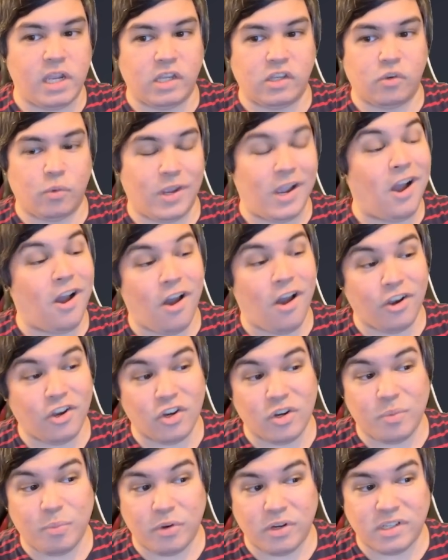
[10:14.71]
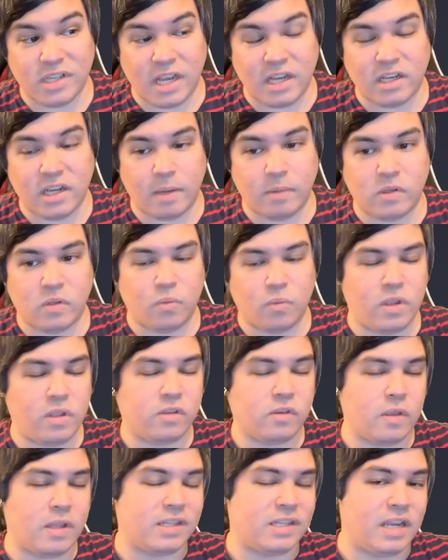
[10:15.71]
he's doing 100% times 3,
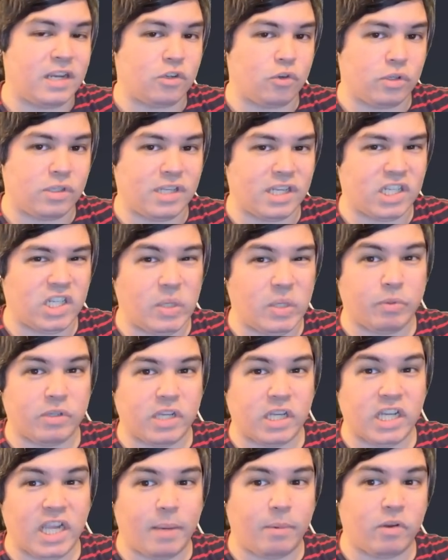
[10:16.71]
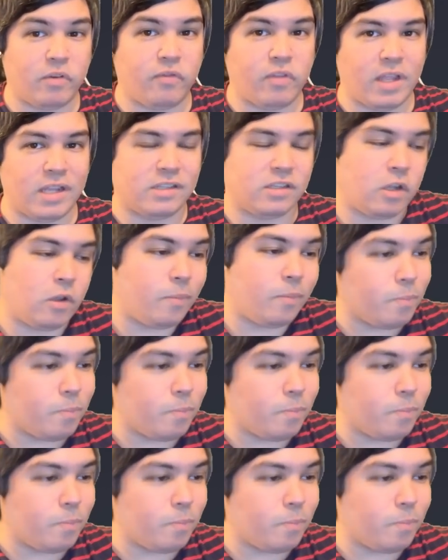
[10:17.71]
so that's an extra 60% damage for that skill.